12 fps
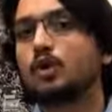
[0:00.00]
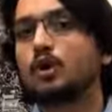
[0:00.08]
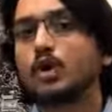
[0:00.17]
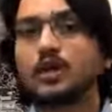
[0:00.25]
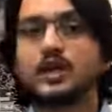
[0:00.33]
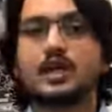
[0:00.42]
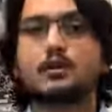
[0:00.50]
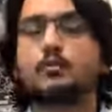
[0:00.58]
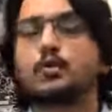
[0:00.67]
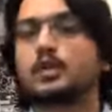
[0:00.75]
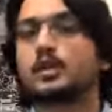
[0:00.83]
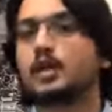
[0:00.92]
really
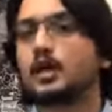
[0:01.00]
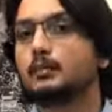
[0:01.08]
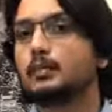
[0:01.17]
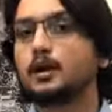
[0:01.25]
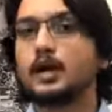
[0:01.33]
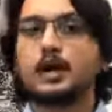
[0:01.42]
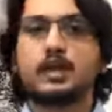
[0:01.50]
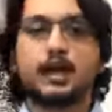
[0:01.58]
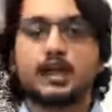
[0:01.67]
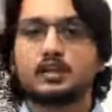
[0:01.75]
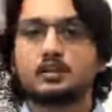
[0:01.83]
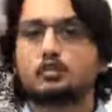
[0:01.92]
put in their blood
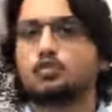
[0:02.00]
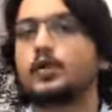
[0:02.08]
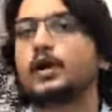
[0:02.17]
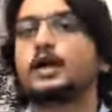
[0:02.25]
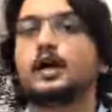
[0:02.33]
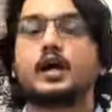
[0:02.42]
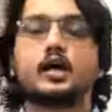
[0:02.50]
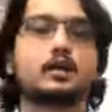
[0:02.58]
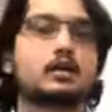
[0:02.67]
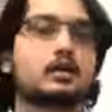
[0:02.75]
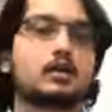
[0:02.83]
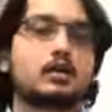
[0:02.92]
and sweat and
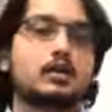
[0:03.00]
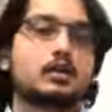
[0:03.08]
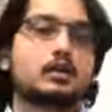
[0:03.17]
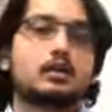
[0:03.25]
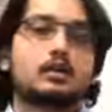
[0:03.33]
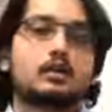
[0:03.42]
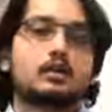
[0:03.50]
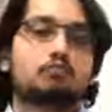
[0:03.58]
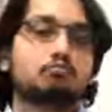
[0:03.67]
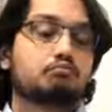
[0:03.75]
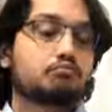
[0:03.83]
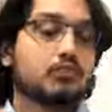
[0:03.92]

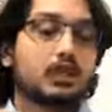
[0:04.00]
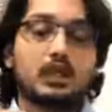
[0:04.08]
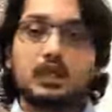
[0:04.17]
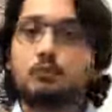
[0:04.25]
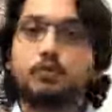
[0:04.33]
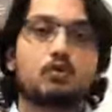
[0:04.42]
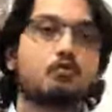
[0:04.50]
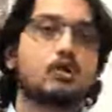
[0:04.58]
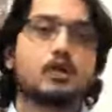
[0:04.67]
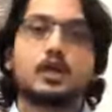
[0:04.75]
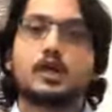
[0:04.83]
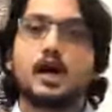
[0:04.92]
keep on
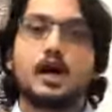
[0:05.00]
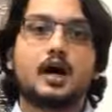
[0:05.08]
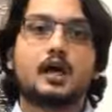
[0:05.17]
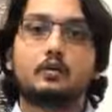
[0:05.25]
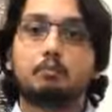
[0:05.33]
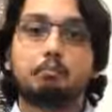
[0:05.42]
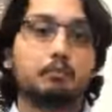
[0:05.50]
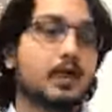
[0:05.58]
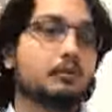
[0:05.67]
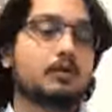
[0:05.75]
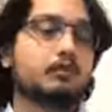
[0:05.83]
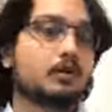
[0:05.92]
working hard
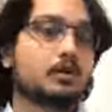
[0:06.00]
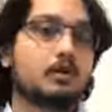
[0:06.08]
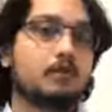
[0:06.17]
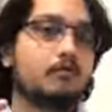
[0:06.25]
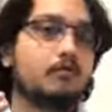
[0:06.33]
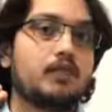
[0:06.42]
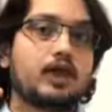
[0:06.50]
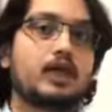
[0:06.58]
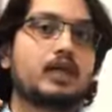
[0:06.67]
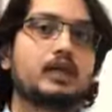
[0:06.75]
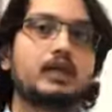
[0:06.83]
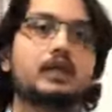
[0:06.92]
maybe with very
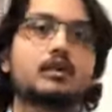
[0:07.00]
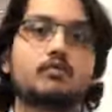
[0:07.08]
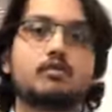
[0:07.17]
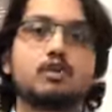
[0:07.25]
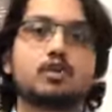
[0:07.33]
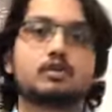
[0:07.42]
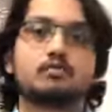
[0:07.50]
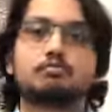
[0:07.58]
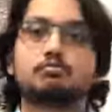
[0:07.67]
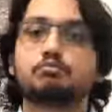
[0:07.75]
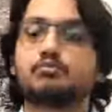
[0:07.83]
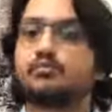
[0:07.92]
little rewards
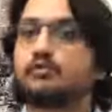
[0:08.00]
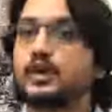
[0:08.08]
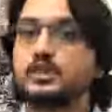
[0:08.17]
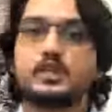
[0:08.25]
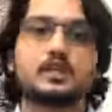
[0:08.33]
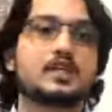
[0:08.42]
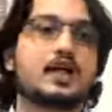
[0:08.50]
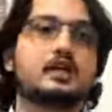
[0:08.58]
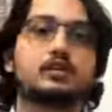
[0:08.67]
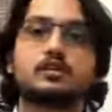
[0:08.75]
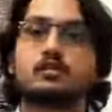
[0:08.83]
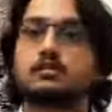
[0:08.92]
facing
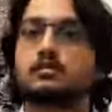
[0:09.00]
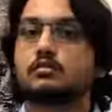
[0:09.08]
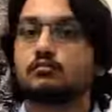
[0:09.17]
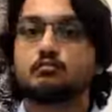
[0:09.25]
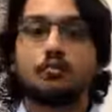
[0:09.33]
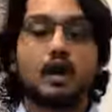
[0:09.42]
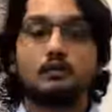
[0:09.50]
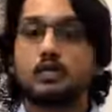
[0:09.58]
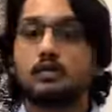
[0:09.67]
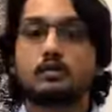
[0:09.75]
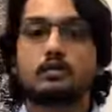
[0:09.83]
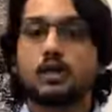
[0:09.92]
challenges I
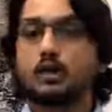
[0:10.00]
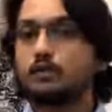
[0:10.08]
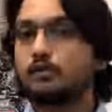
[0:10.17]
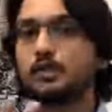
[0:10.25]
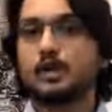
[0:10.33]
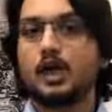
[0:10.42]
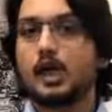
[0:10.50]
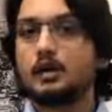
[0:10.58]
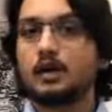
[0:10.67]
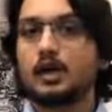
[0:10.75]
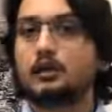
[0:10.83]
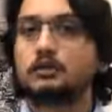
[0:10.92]
mean, think of it. I,
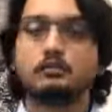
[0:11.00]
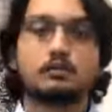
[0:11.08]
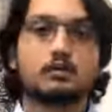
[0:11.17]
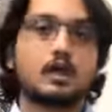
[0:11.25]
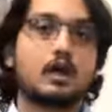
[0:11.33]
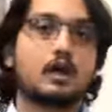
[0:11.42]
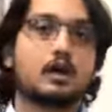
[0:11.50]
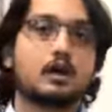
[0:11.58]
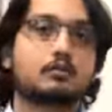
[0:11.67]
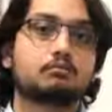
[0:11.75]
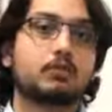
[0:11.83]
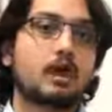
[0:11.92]
I,
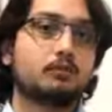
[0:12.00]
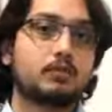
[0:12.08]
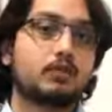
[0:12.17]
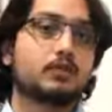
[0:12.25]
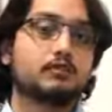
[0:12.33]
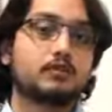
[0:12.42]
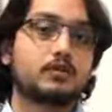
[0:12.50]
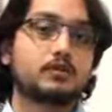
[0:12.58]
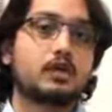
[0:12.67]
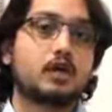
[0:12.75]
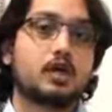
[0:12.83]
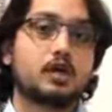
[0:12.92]
uh, how many of us
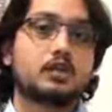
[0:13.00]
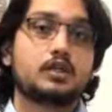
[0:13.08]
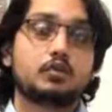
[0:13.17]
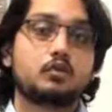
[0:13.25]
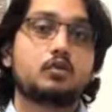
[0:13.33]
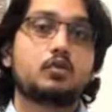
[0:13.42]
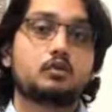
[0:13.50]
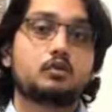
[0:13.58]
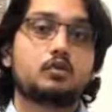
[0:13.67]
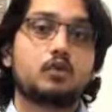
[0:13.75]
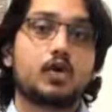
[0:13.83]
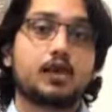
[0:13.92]
need to go
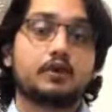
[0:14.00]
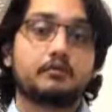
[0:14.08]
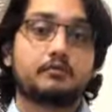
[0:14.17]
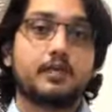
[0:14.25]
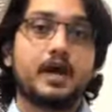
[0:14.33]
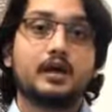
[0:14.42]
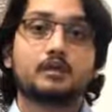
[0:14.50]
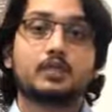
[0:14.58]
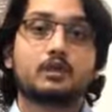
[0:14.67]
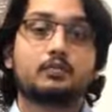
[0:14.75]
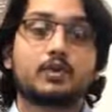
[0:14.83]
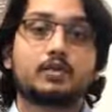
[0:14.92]
through a rough marriage?
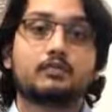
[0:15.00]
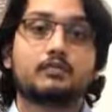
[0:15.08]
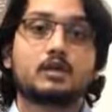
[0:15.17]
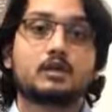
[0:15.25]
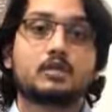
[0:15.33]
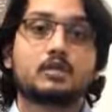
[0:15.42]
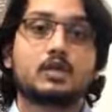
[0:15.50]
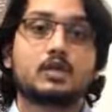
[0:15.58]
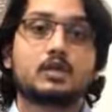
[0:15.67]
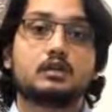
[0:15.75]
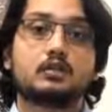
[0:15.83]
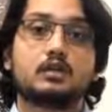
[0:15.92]
How many of us
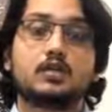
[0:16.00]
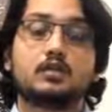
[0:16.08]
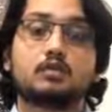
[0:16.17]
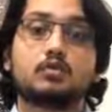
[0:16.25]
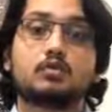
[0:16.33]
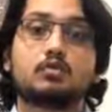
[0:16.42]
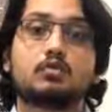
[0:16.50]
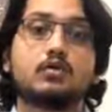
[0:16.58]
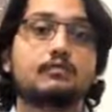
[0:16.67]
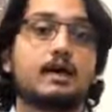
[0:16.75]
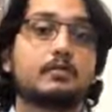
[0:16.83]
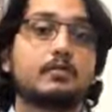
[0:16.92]
uh, need to go through a
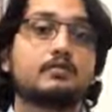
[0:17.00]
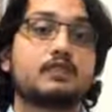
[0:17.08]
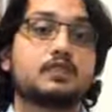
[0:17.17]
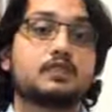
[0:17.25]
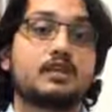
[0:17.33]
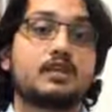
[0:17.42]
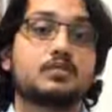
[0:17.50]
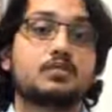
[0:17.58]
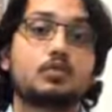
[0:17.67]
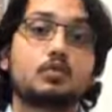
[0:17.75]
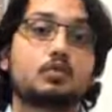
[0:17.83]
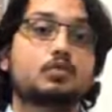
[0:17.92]
family which says
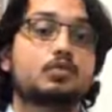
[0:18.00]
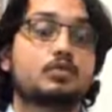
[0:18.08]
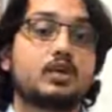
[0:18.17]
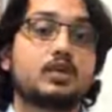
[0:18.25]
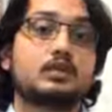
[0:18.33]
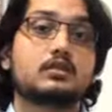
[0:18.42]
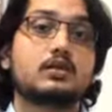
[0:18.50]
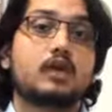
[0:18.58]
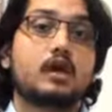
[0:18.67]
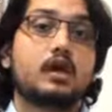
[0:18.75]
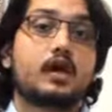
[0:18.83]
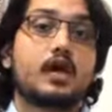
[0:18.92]
no to studies,
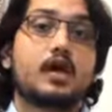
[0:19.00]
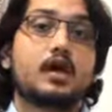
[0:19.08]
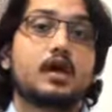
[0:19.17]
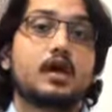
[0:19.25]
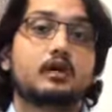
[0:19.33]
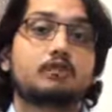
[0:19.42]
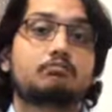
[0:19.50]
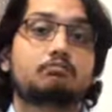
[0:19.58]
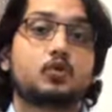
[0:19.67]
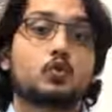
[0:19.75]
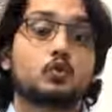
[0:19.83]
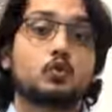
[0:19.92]
uh,
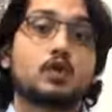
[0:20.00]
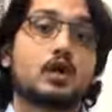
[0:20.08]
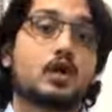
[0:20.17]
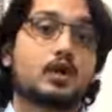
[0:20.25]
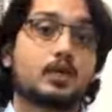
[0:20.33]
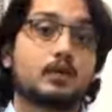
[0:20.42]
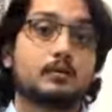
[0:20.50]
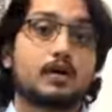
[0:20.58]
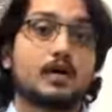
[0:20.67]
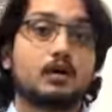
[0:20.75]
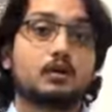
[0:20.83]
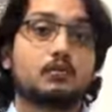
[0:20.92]
no to a career
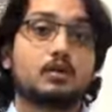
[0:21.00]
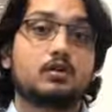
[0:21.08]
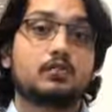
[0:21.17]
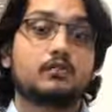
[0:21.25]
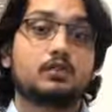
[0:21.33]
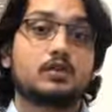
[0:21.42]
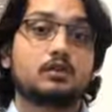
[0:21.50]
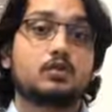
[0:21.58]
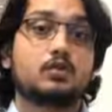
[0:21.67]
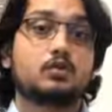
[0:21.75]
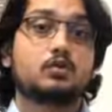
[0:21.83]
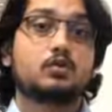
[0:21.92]
path? How many of us
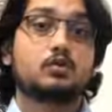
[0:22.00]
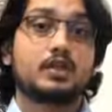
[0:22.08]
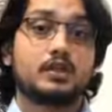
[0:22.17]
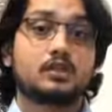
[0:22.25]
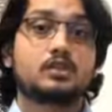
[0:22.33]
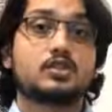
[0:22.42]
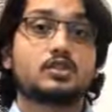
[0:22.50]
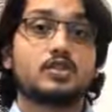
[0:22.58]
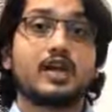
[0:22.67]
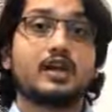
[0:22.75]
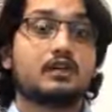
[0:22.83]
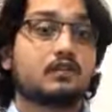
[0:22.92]
need to raise a
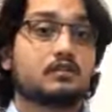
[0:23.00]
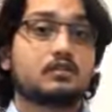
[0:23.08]
child